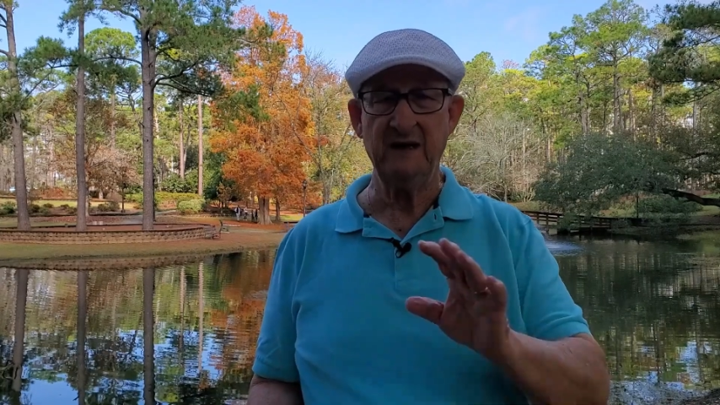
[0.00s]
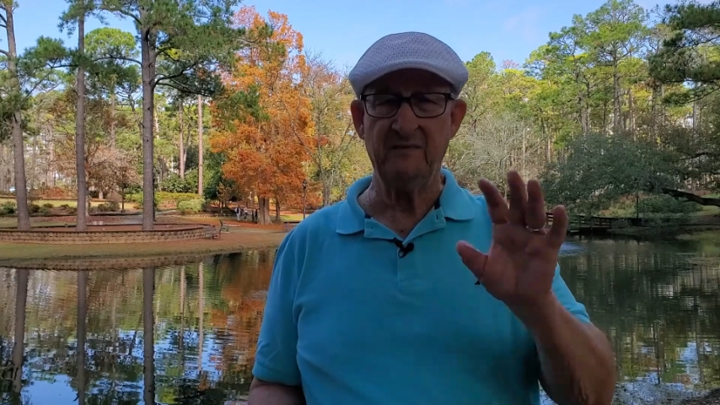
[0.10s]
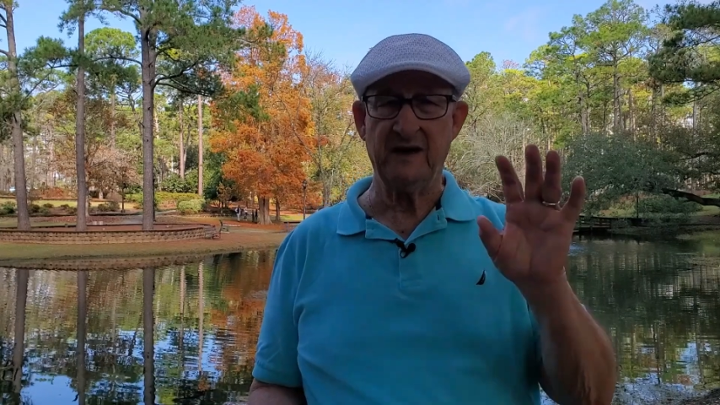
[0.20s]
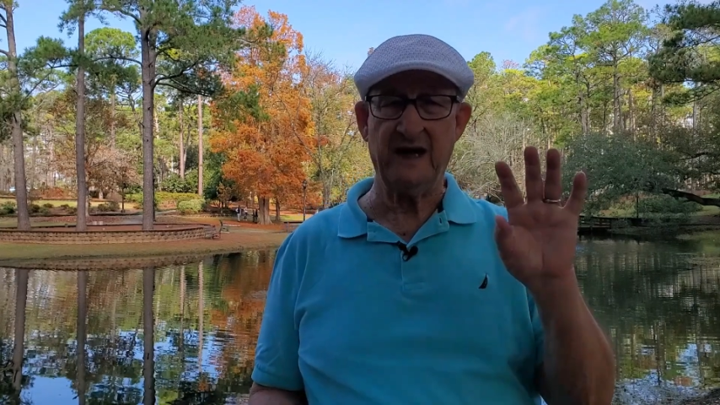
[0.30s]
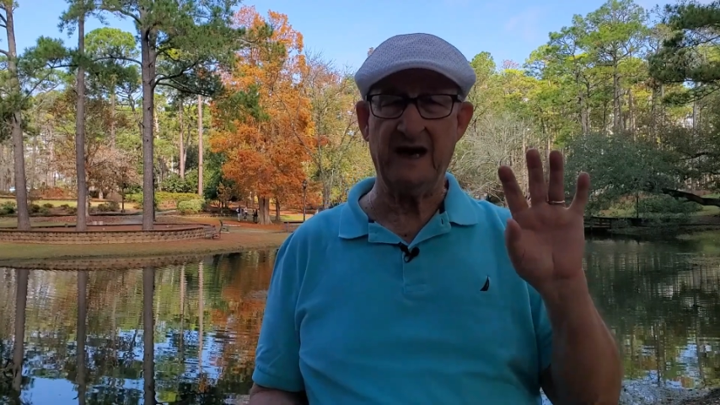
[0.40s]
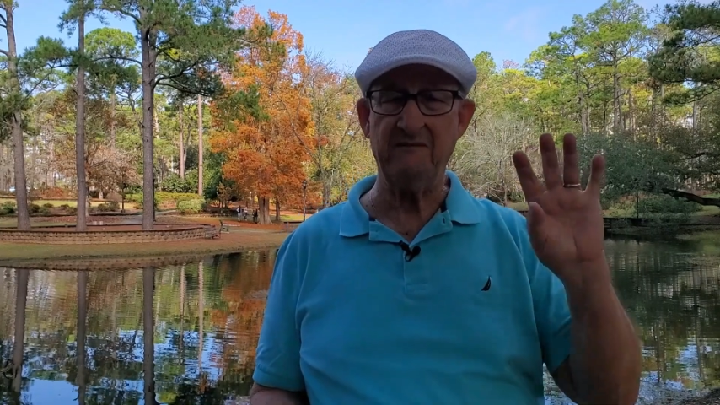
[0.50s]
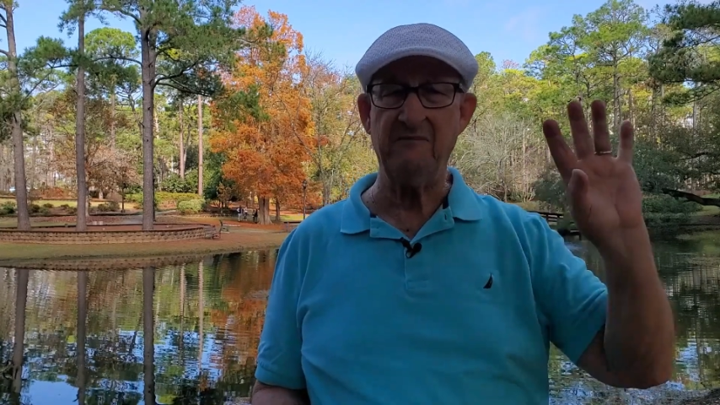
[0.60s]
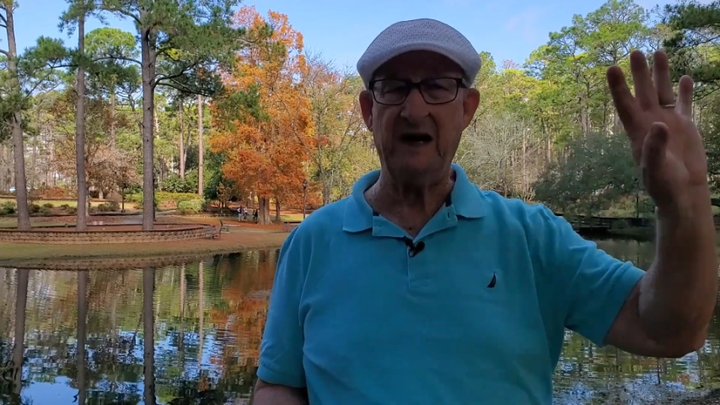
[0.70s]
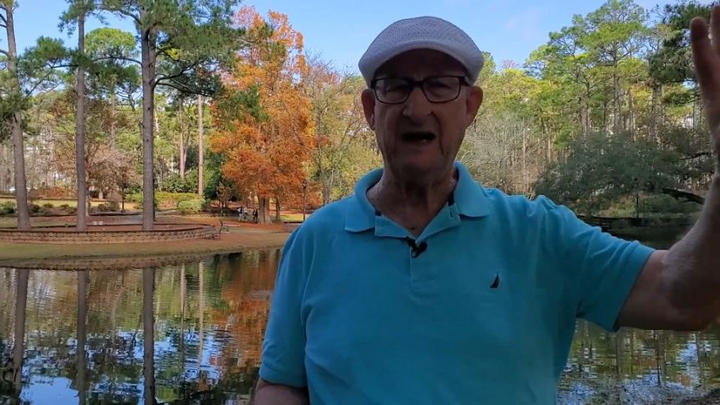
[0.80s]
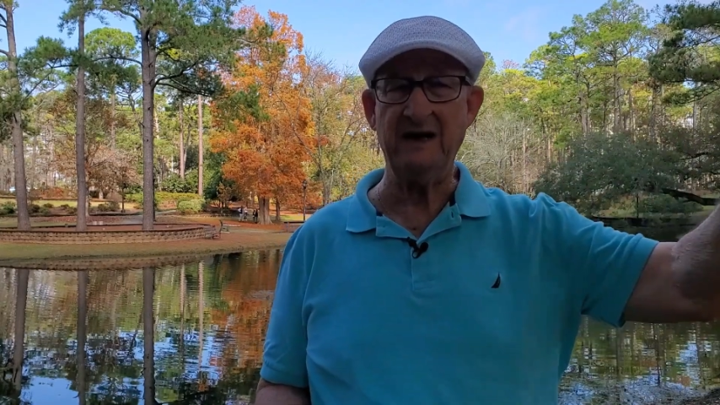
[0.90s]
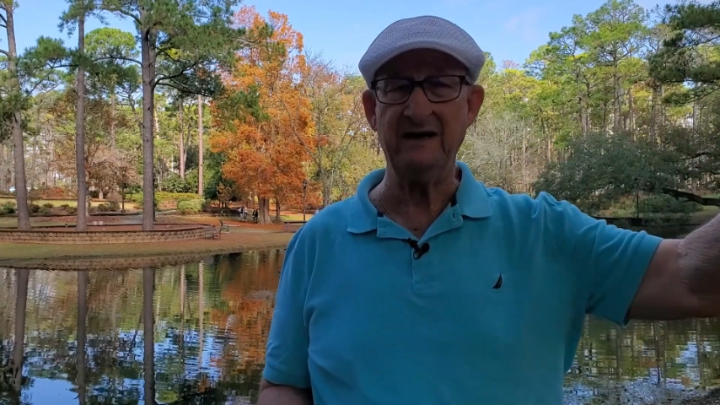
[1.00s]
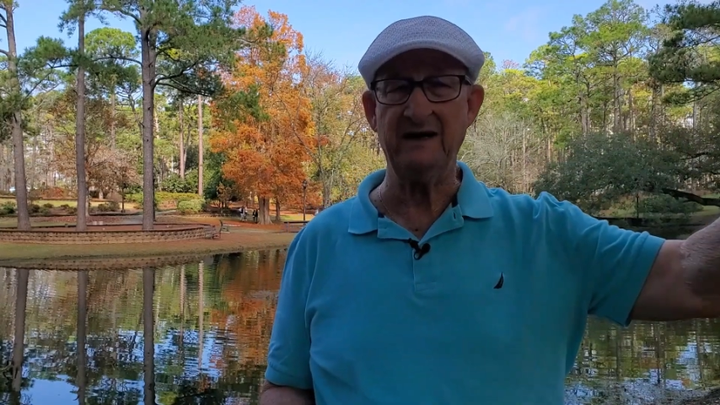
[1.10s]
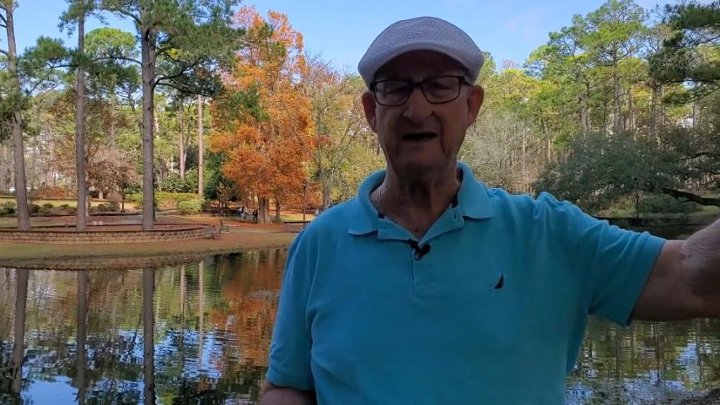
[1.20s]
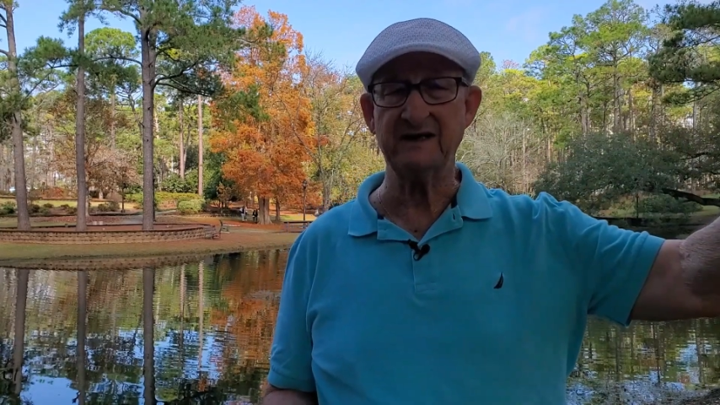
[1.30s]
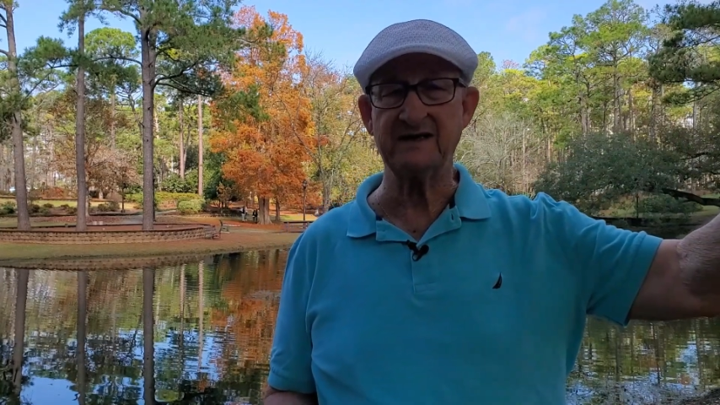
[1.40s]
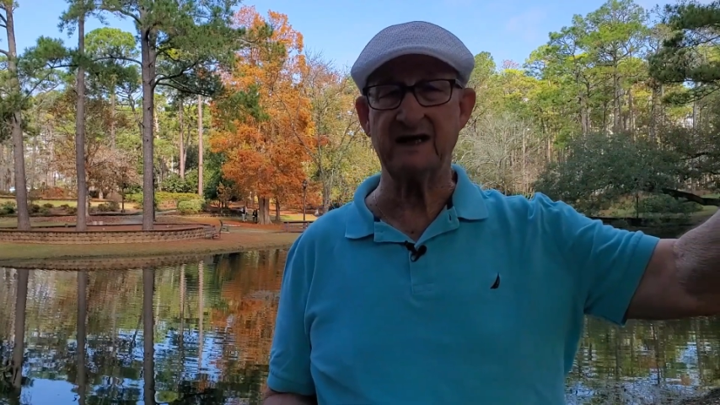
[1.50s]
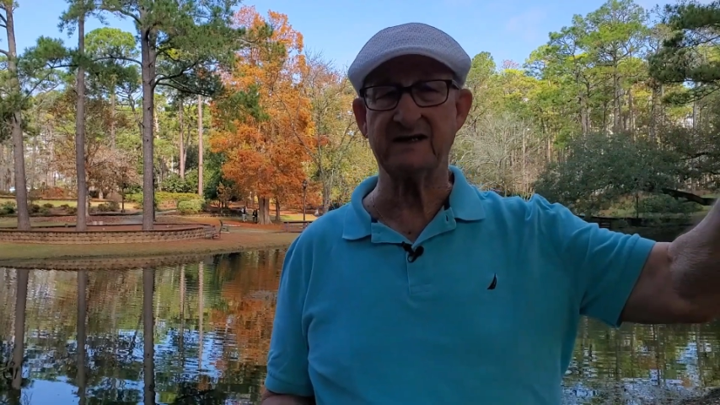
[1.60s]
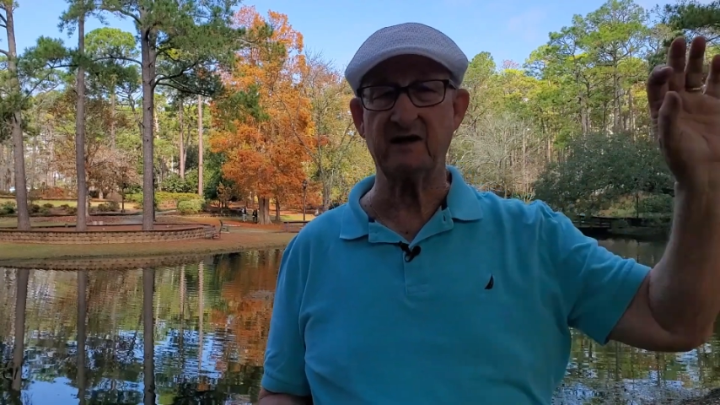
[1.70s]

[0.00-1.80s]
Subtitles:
but high-minded in the sense